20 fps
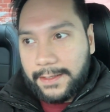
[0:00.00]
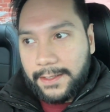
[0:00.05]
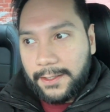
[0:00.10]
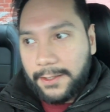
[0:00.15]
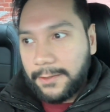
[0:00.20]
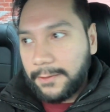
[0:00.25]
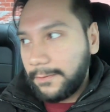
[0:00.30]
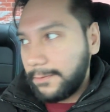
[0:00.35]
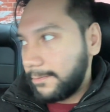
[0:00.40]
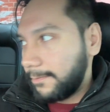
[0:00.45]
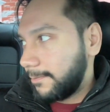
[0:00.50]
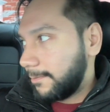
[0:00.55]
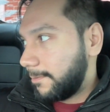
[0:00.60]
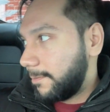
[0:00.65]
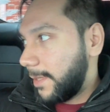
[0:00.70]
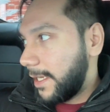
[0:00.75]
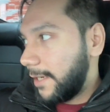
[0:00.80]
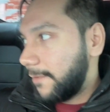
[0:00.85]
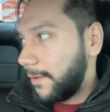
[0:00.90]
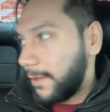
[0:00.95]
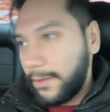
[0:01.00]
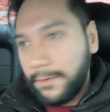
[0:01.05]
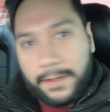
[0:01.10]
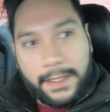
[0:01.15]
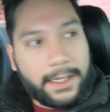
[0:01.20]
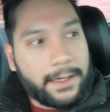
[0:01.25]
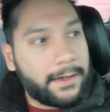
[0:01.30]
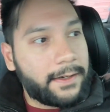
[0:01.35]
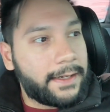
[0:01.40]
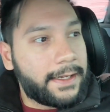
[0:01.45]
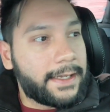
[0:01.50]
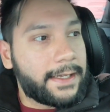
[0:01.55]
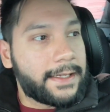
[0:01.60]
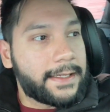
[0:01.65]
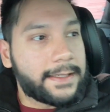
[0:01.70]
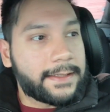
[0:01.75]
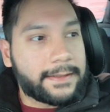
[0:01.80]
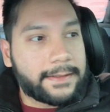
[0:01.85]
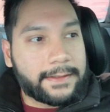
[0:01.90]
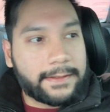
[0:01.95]
So benefit of here
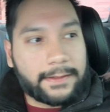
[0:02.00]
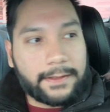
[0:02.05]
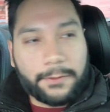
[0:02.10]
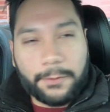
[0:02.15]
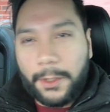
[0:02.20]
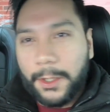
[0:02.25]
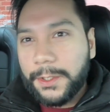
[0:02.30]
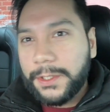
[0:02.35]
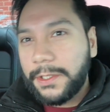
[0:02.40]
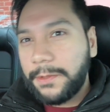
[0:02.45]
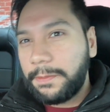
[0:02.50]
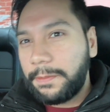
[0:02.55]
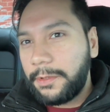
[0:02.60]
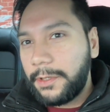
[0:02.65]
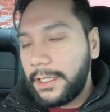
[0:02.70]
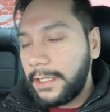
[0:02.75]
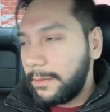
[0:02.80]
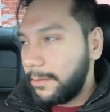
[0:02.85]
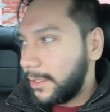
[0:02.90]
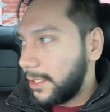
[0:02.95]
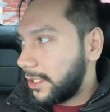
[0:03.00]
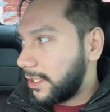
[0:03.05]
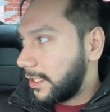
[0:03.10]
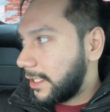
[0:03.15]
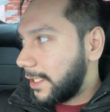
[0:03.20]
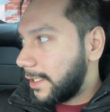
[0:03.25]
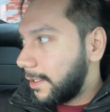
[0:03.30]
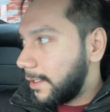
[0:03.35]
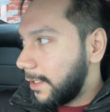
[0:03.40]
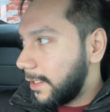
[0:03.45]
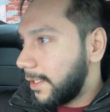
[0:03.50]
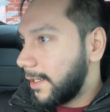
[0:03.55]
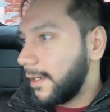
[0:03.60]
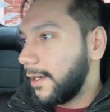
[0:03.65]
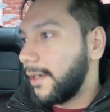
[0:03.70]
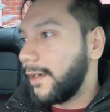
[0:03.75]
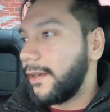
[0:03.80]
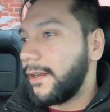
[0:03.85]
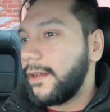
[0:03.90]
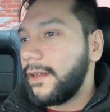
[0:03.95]
is the roads are pretty much
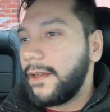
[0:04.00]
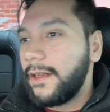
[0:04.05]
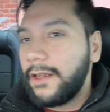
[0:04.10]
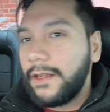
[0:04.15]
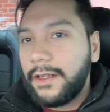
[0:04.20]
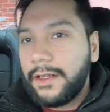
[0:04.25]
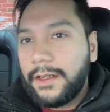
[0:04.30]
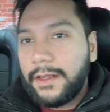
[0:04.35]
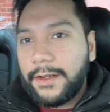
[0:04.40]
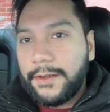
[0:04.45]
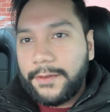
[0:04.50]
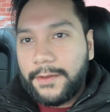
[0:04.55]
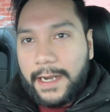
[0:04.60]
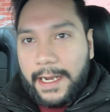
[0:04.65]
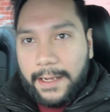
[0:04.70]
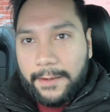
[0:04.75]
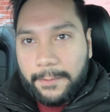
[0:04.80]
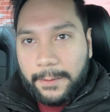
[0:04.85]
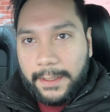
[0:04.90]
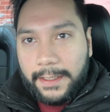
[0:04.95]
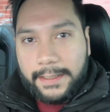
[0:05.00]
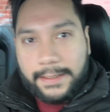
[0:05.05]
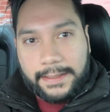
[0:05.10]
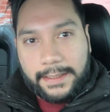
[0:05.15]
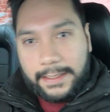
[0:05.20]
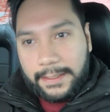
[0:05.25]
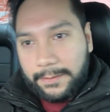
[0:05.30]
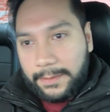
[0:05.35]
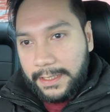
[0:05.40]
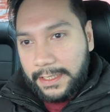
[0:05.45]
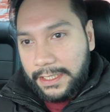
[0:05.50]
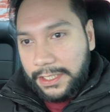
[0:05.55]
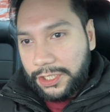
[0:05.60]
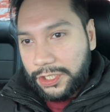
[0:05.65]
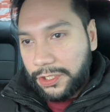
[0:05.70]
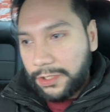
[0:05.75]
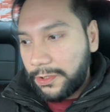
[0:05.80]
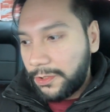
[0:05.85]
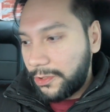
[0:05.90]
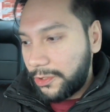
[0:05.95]
clear. Driveway is going to be an
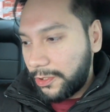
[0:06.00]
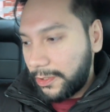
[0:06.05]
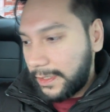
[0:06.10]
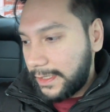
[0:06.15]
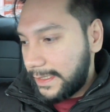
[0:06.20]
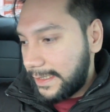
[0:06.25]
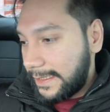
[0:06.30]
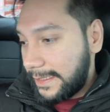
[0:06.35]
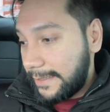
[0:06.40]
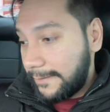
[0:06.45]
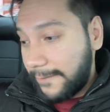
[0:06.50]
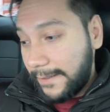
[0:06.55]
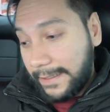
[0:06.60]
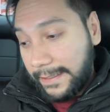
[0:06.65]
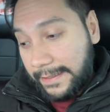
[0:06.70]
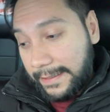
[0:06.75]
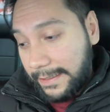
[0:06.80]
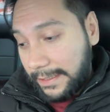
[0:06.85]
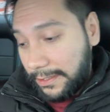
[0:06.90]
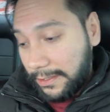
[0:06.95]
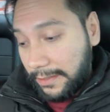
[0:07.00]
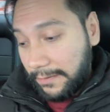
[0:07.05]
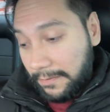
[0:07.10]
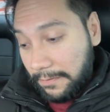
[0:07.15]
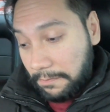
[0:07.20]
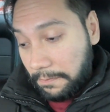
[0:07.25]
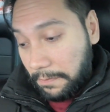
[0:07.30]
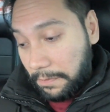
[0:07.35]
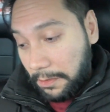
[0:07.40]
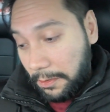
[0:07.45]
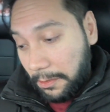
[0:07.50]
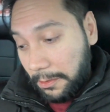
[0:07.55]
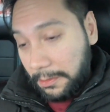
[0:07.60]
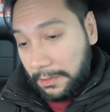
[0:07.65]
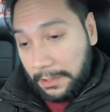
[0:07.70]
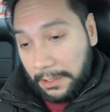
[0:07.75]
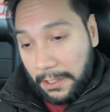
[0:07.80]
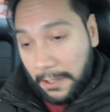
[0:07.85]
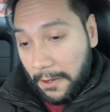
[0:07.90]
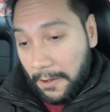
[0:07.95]
issue. So let's see if I can actually even pull
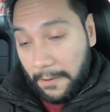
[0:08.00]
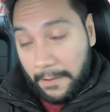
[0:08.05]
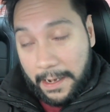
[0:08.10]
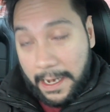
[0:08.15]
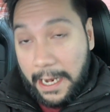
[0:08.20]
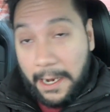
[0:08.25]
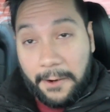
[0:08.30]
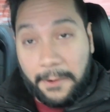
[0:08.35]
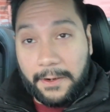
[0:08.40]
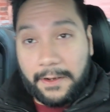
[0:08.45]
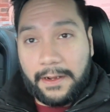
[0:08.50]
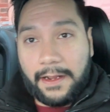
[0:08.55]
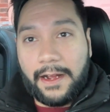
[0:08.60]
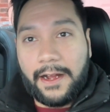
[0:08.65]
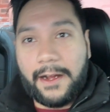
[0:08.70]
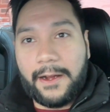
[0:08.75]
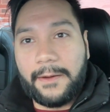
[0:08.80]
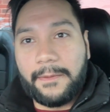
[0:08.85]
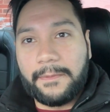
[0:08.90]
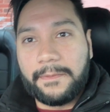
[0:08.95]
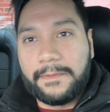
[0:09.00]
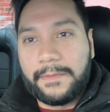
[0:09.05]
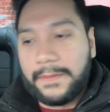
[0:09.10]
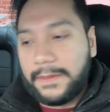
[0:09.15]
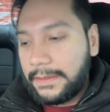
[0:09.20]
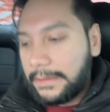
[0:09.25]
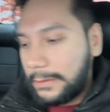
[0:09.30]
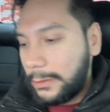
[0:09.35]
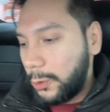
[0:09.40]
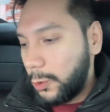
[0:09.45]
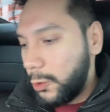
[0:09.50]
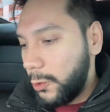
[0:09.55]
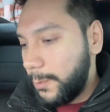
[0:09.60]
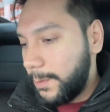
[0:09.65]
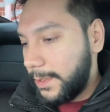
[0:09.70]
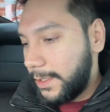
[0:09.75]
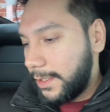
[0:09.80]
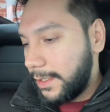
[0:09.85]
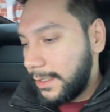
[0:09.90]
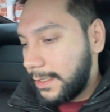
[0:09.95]
the car out.
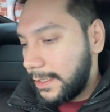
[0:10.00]
Oops.